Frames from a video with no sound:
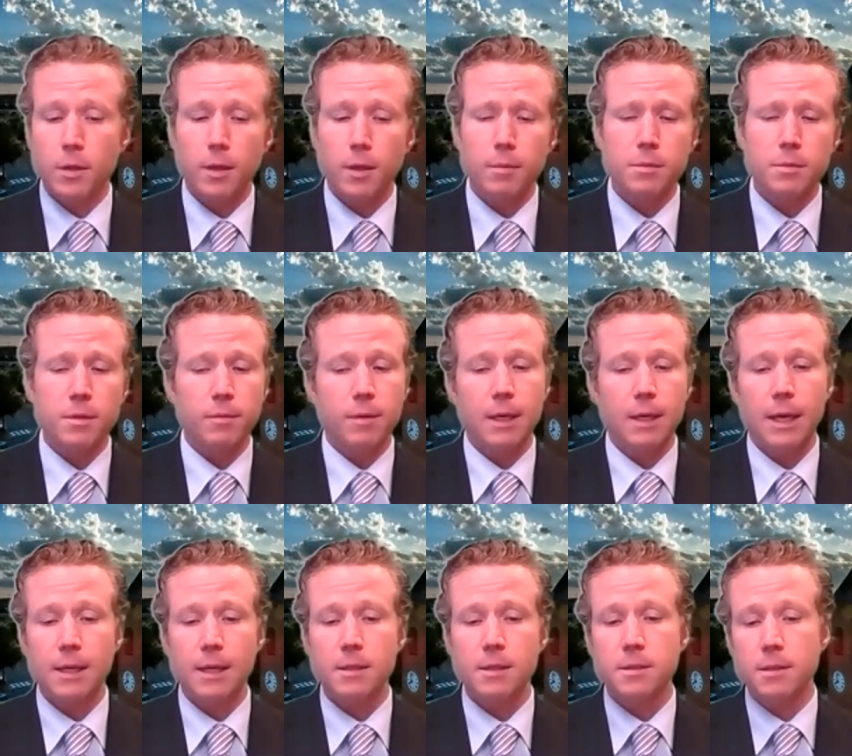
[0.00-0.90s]
In terms
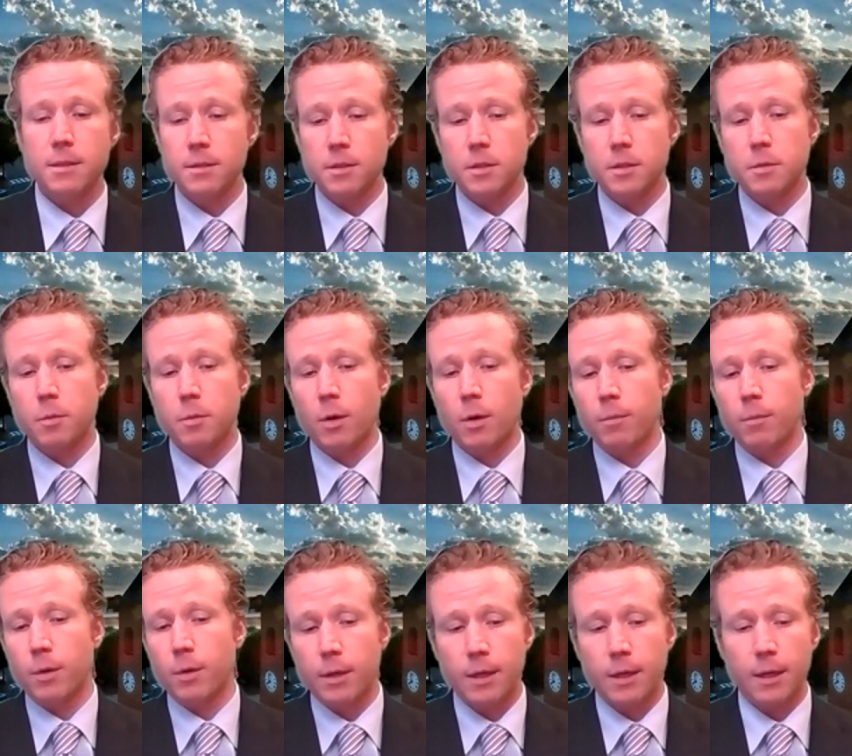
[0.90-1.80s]
of cases in
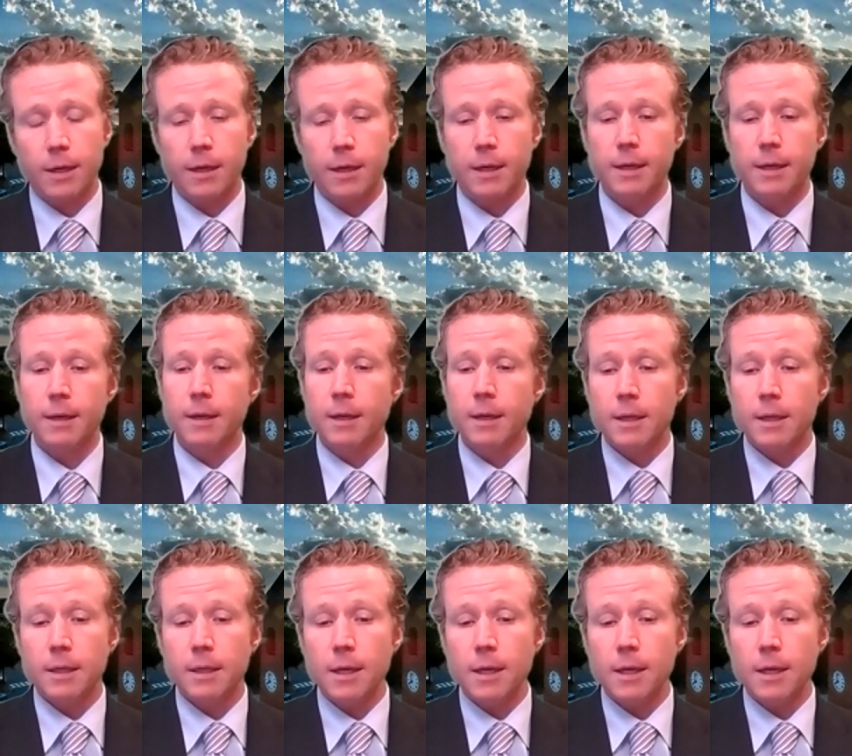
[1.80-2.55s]
Spartanburg County,